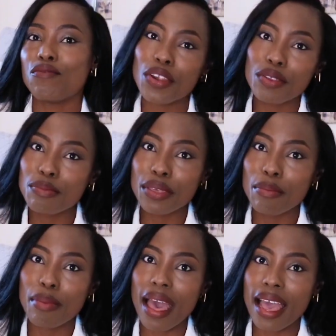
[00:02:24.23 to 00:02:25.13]
very
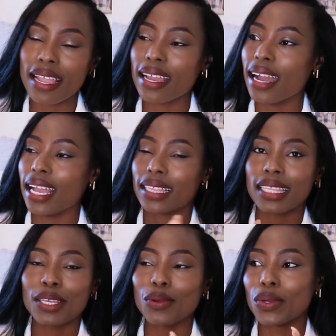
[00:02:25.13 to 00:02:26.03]
big bag
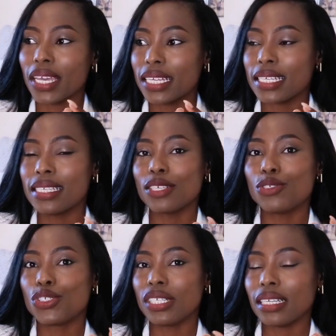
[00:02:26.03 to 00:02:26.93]
think, okay, this is
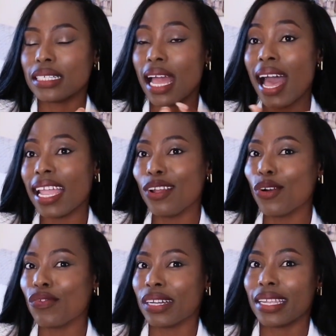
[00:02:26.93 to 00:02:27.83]
a train that I
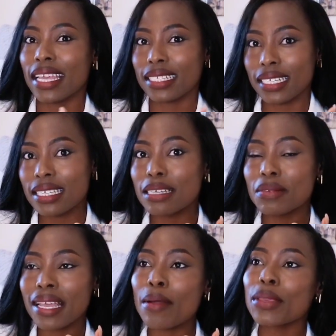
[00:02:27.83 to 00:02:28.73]
love and hate at the
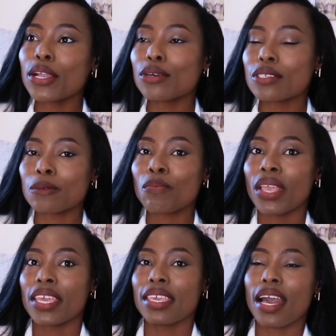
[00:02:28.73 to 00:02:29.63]
same time because,
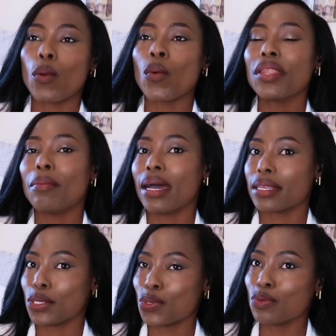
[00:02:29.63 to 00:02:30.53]
yeah, when a
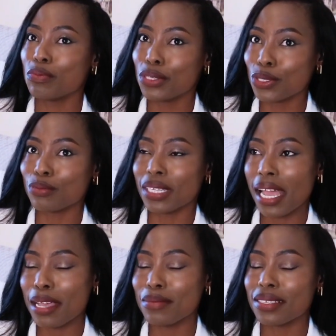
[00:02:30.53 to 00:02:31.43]
bag is too big,
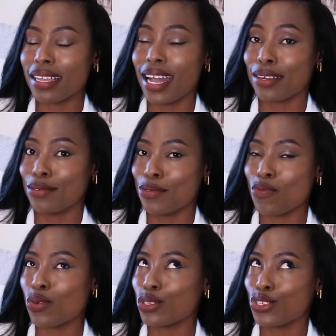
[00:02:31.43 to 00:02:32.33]
sometimes I don't know
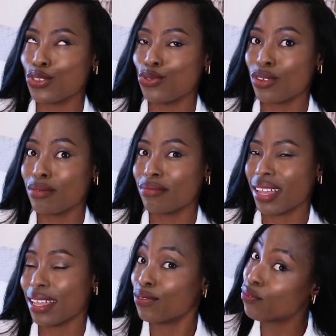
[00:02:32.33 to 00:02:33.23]
what you
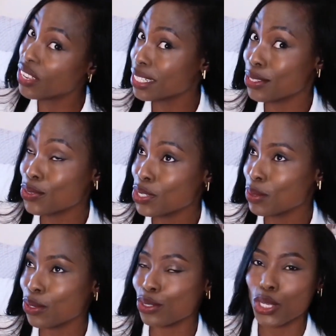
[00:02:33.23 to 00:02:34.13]
and fit into it
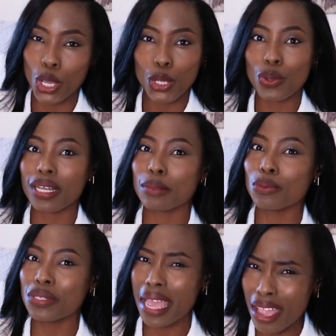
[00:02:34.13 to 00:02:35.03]
because you can
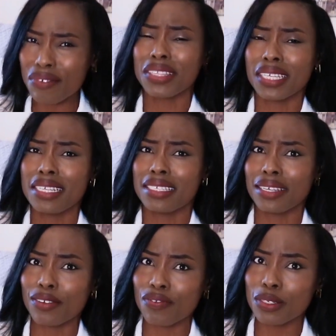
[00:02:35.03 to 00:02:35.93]
put everything
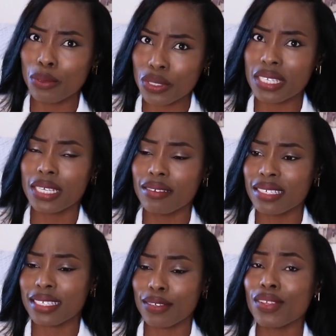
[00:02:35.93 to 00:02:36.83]
inside of it but still
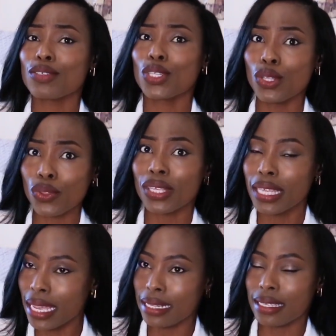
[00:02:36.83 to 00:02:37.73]
it's as if there is nothing
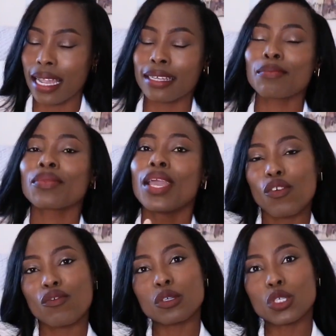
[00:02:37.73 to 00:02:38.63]
inside
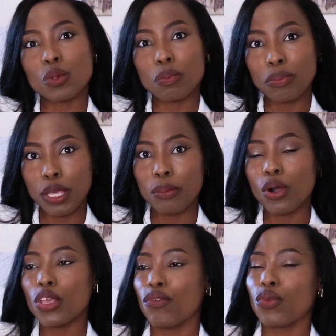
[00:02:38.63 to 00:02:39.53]
work for some
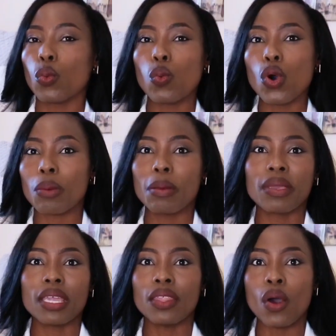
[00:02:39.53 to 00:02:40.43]
people if you work
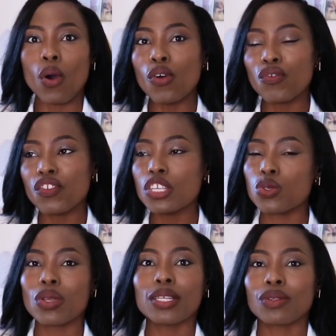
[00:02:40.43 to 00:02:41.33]
maybe in an
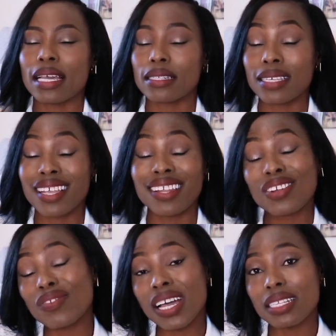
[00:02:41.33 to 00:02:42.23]
office you get to like take a
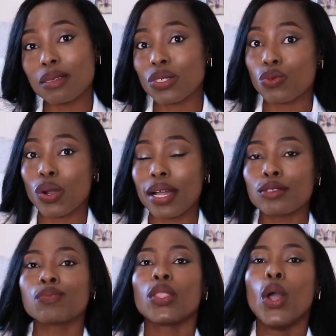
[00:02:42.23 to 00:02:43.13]
lot of items
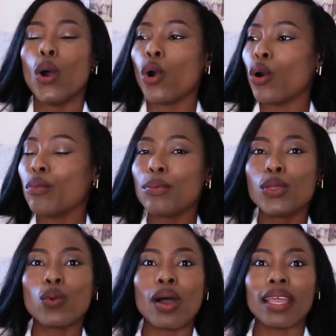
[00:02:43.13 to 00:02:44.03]
around or maybe
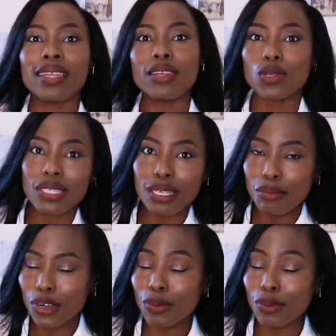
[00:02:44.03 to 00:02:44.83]
you are a nursing